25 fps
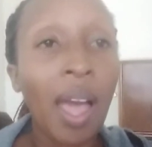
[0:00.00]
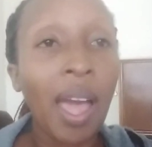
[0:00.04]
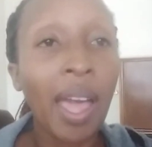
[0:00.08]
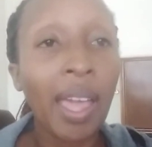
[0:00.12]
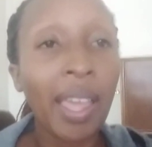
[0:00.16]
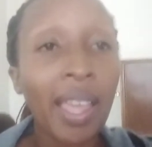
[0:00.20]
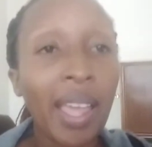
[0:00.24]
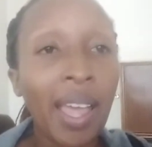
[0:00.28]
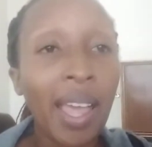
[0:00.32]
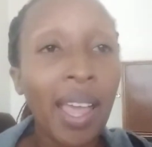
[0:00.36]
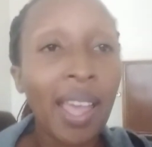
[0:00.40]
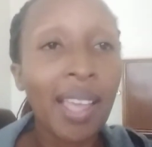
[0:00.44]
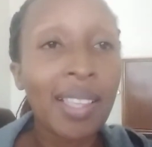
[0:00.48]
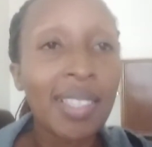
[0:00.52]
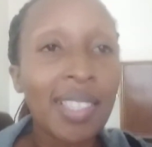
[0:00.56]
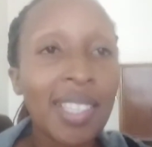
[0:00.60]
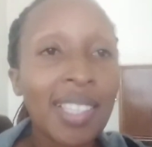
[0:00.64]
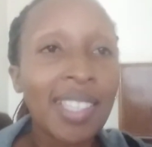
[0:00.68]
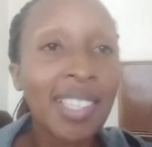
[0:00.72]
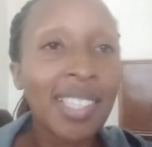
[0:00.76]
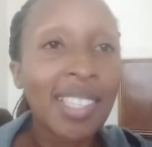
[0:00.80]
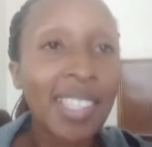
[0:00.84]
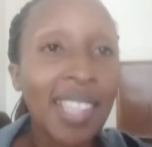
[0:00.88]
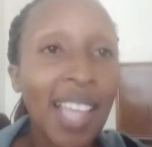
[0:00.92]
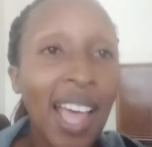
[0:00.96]
guys,
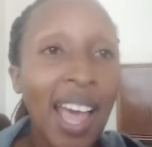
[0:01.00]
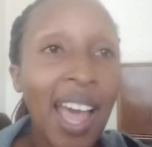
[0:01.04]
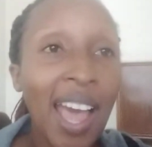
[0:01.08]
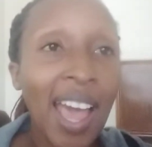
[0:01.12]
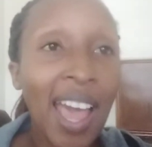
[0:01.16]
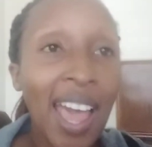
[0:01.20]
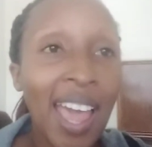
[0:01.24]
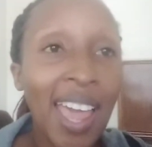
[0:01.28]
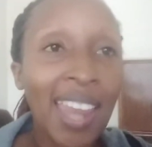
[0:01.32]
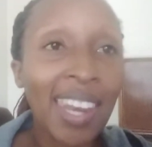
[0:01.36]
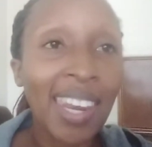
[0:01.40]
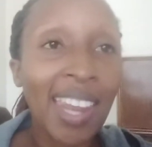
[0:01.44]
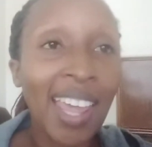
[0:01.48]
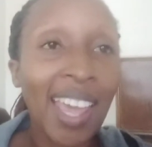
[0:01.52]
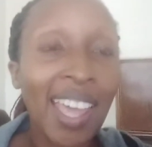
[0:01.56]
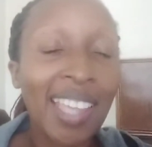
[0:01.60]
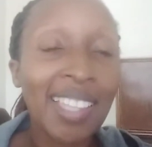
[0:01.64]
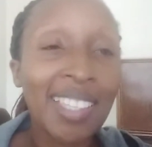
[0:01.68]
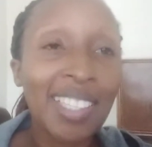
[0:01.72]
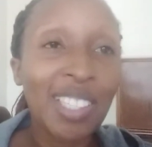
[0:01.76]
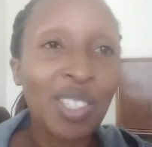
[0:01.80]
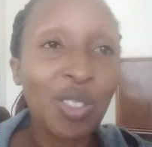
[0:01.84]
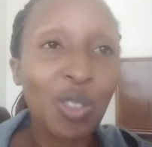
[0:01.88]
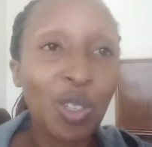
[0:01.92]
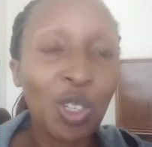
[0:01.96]
this is Anne. I
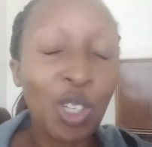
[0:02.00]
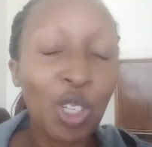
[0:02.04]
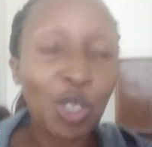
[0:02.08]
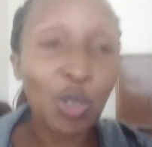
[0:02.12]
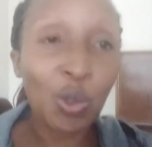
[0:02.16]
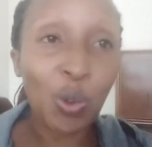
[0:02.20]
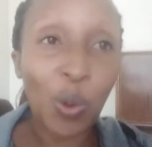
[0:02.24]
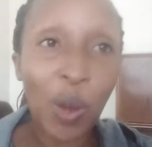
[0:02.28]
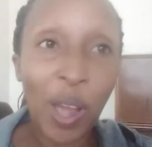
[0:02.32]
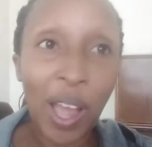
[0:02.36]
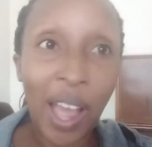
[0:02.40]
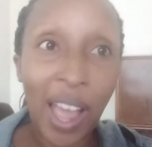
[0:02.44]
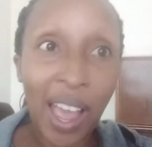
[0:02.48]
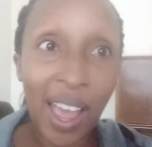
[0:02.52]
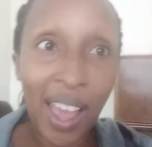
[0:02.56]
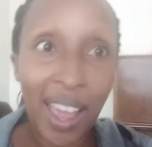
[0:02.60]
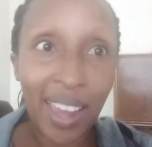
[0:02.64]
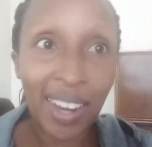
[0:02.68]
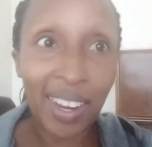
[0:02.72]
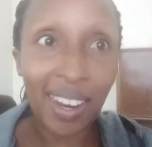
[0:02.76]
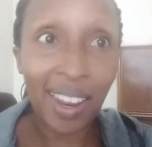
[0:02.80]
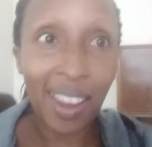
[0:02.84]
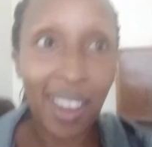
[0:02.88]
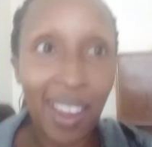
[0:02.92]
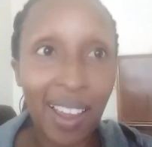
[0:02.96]
just wanted to add
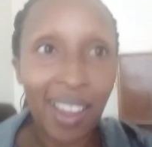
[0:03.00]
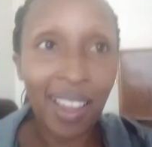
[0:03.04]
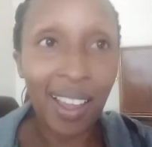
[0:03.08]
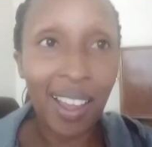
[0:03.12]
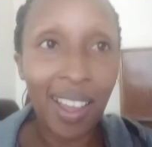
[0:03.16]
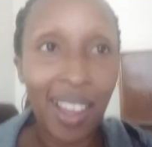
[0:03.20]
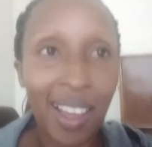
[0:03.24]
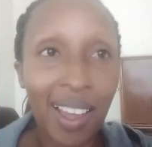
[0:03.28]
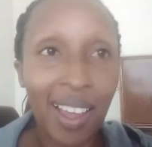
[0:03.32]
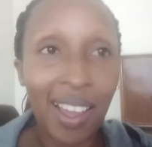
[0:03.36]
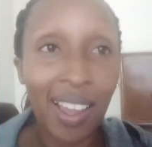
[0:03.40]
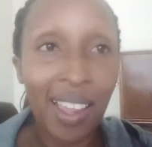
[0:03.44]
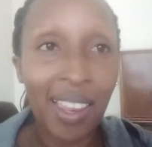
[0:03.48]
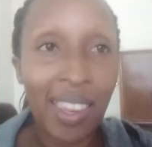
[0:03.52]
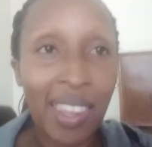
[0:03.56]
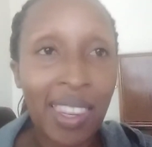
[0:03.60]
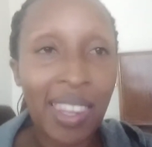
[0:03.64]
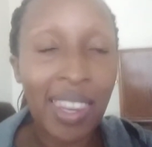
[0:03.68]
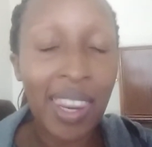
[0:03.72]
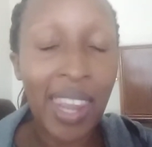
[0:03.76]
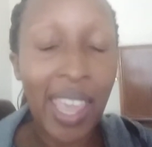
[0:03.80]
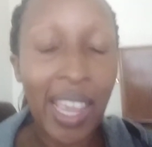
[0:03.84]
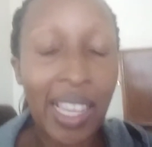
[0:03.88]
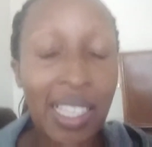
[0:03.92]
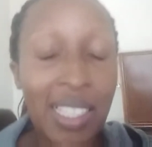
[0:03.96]

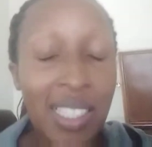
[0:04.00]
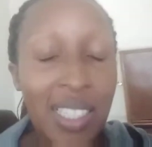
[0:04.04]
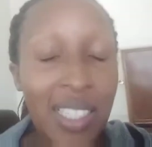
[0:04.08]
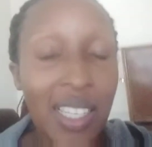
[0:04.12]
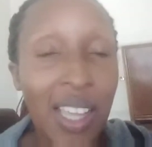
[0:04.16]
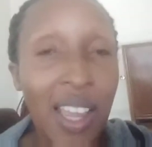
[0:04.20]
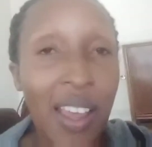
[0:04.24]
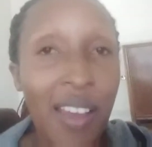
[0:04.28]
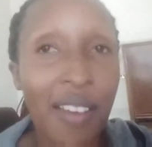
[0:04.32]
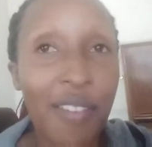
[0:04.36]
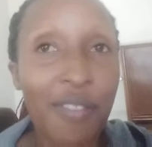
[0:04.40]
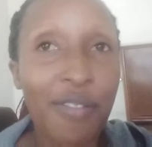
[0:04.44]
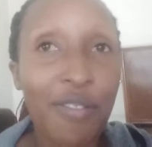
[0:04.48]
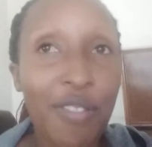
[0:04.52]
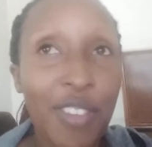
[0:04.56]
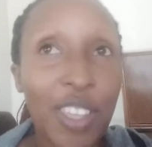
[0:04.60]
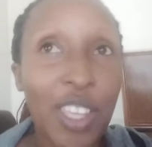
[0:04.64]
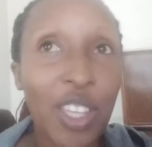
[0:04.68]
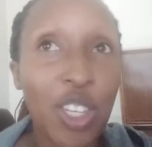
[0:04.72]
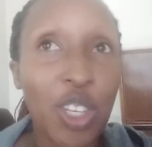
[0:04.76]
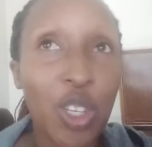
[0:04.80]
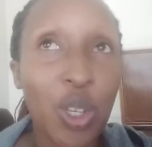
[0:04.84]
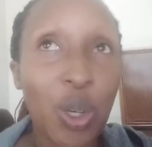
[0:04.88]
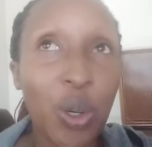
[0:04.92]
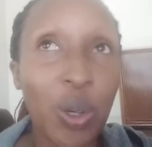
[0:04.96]
next
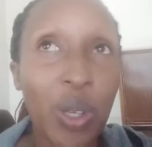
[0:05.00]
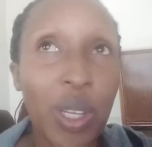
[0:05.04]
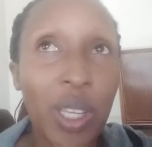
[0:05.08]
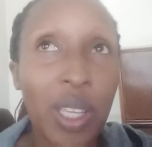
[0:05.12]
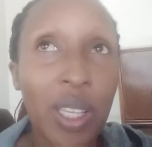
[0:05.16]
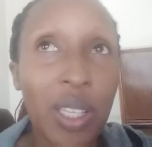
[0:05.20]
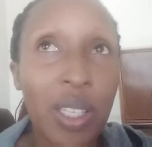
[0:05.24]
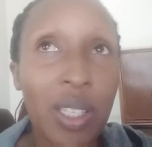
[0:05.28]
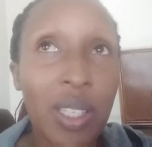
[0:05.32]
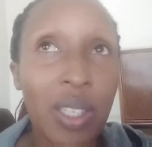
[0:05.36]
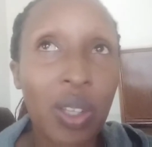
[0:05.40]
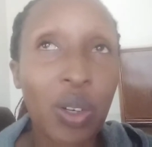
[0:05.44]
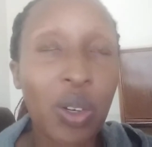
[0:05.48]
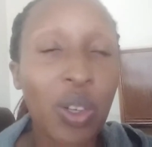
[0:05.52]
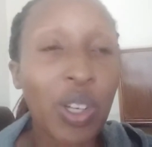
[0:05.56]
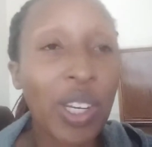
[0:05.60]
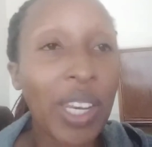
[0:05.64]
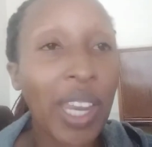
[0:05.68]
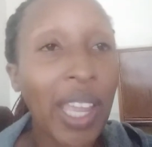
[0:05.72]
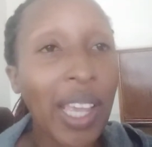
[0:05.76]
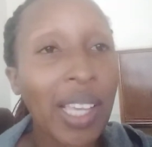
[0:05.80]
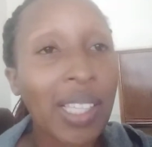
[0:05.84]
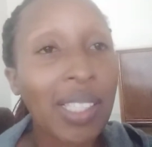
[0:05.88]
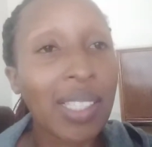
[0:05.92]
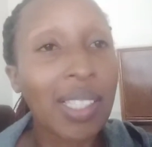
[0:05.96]
video is or
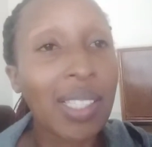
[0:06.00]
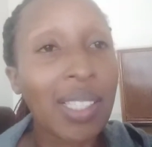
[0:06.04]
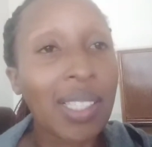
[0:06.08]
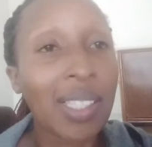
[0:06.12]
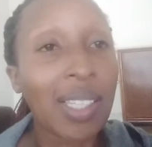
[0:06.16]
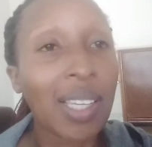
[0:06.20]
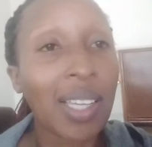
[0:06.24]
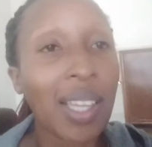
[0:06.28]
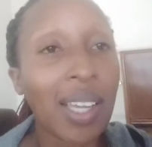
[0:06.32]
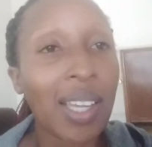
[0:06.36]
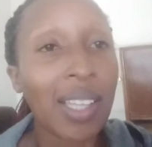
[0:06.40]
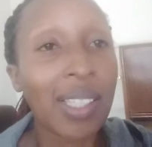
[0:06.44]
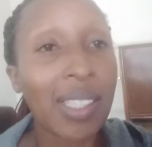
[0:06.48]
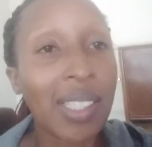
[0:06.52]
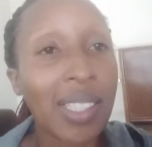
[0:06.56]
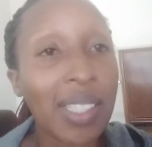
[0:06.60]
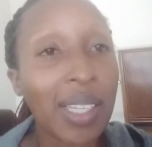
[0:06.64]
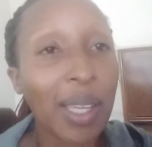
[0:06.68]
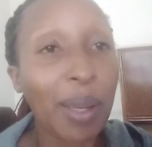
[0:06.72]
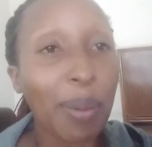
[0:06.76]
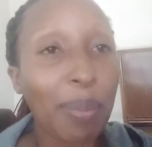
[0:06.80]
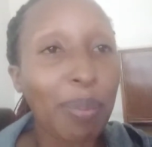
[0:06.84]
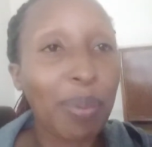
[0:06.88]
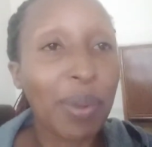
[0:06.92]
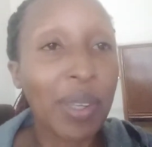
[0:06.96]
next
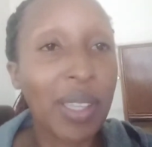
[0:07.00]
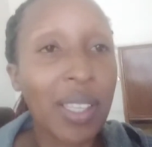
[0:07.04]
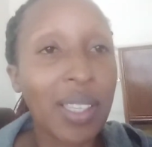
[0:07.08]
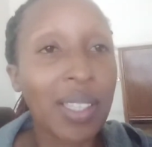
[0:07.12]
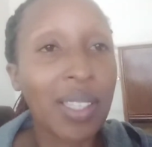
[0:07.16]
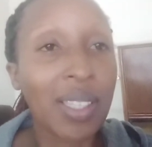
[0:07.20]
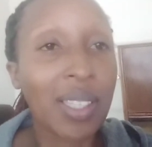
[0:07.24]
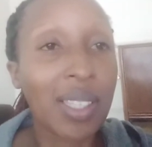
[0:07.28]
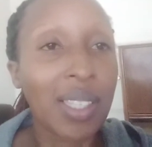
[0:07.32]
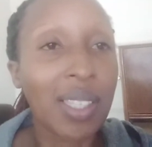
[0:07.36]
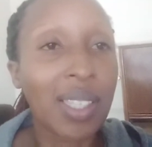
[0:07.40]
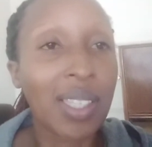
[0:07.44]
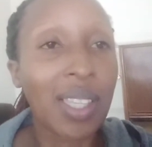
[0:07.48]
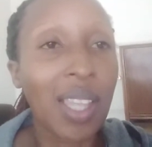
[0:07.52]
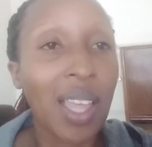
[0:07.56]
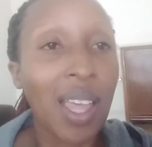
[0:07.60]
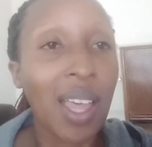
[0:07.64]
step is